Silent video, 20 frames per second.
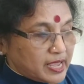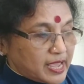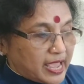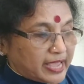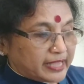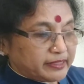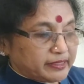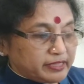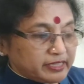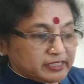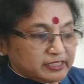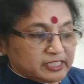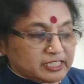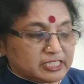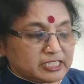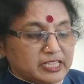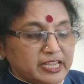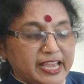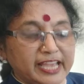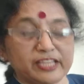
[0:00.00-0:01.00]
And this
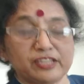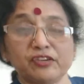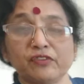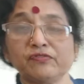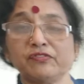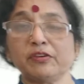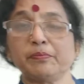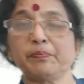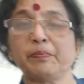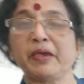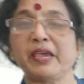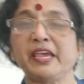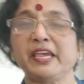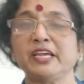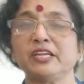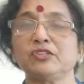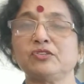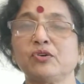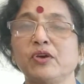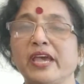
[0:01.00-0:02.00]
is the edge of the
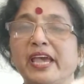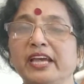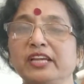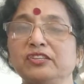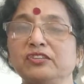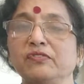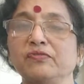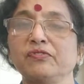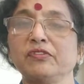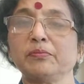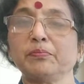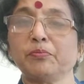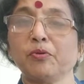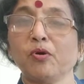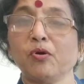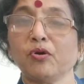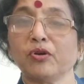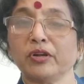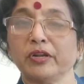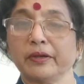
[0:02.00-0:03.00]
page or edge of the
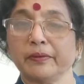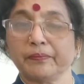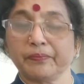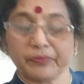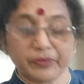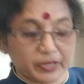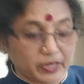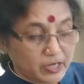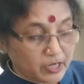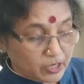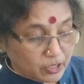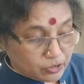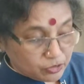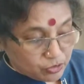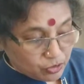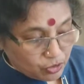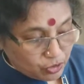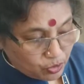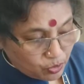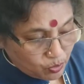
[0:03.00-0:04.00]
board.
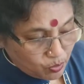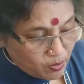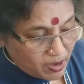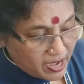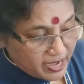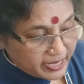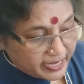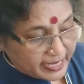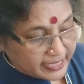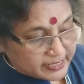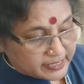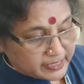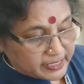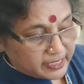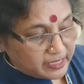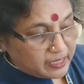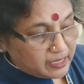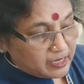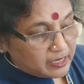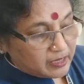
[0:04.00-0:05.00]
So you are
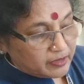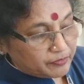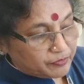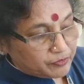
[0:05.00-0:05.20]
getting